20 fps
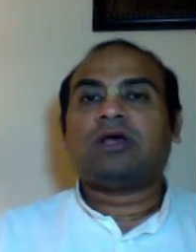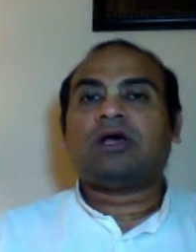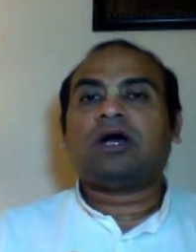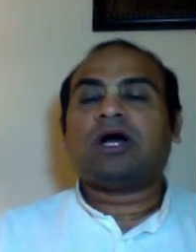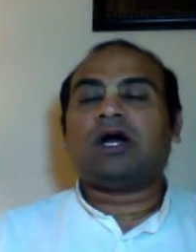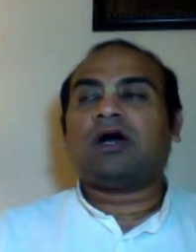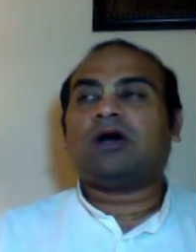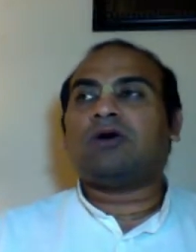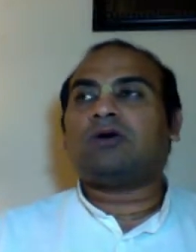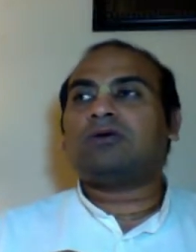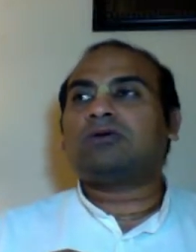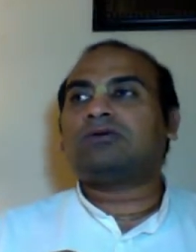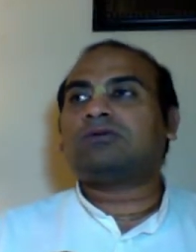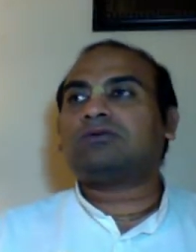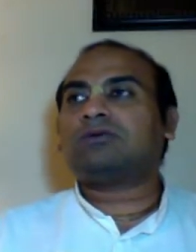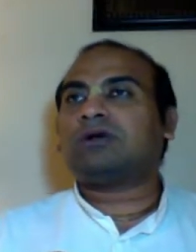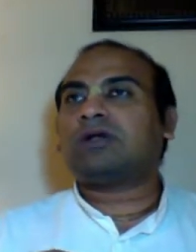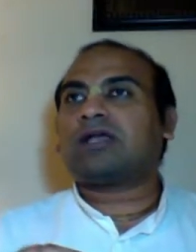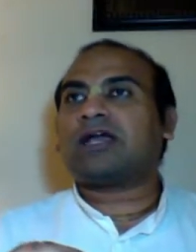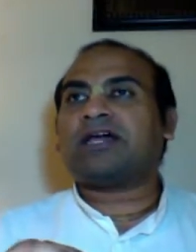
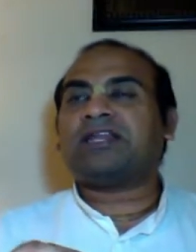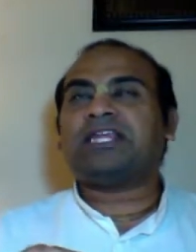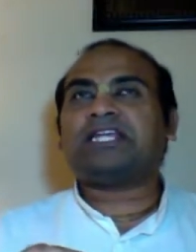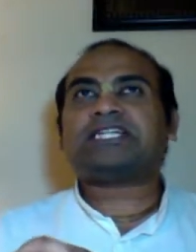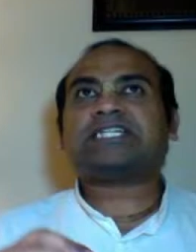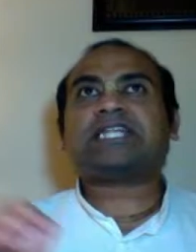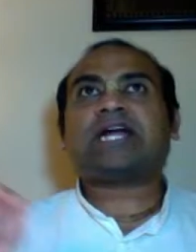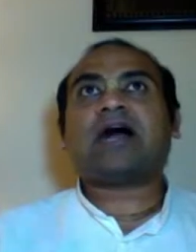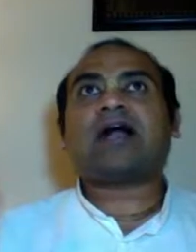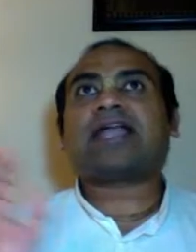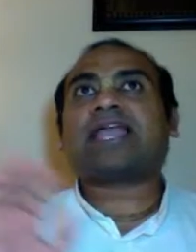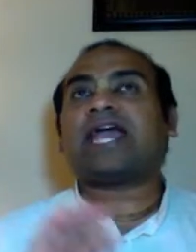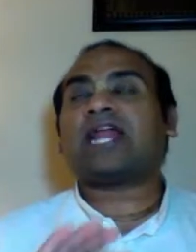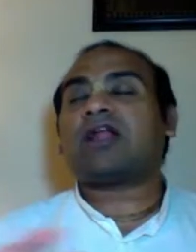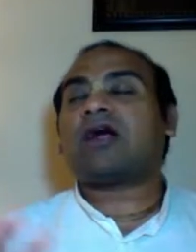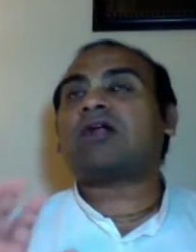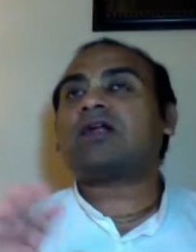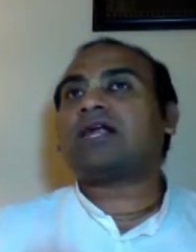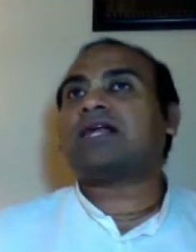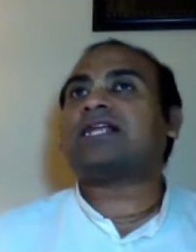how Kanishta
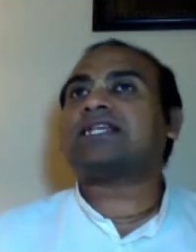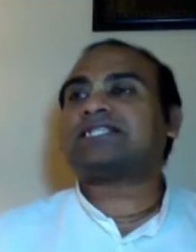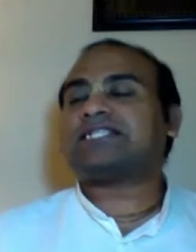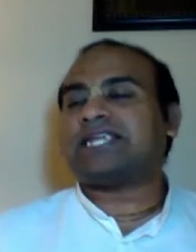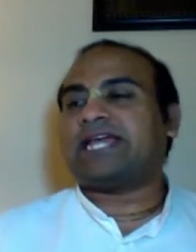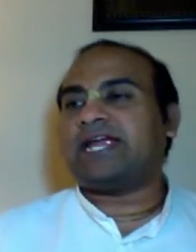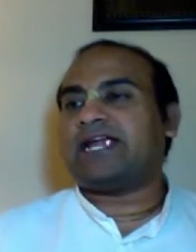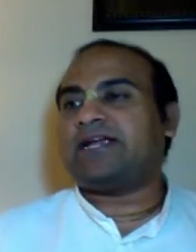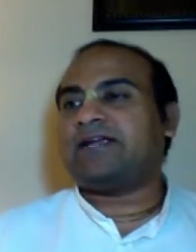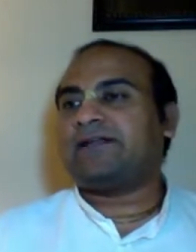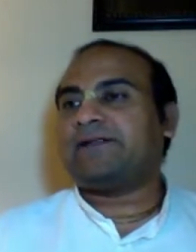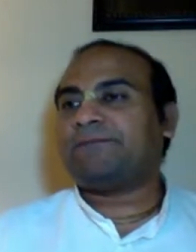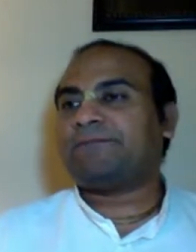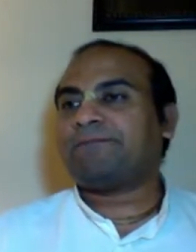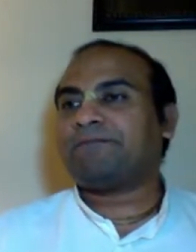cannot understand,